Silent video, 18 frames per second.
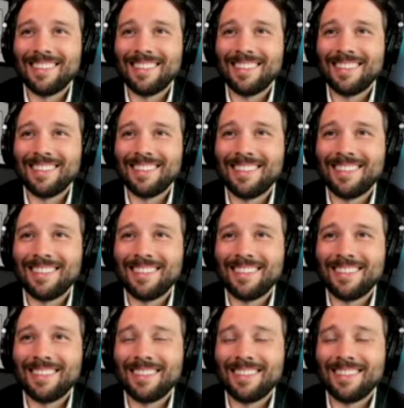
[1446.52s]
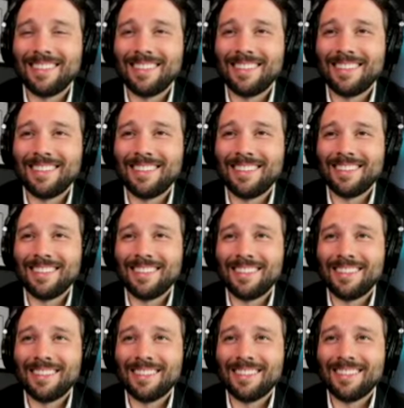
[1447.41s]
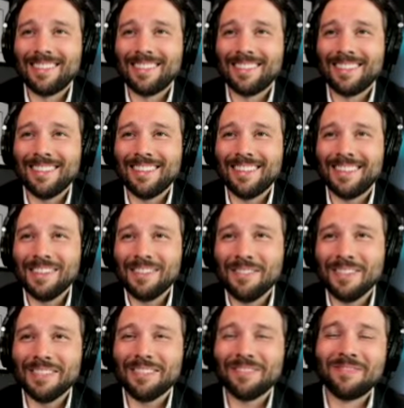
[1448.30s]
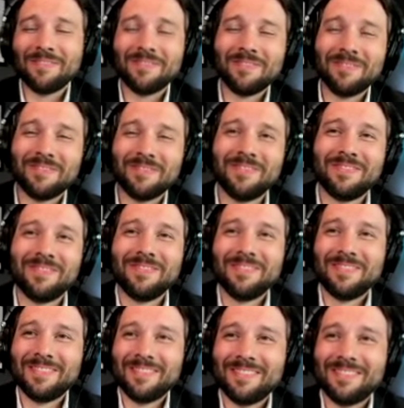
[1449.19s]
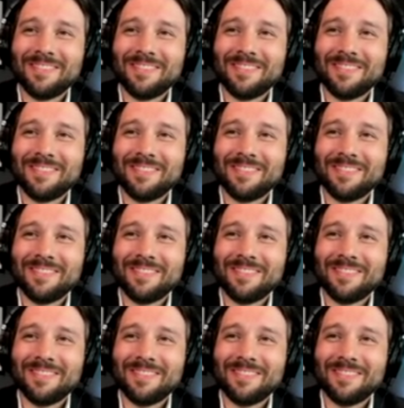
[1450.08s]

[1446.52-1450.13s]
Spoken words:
(silent)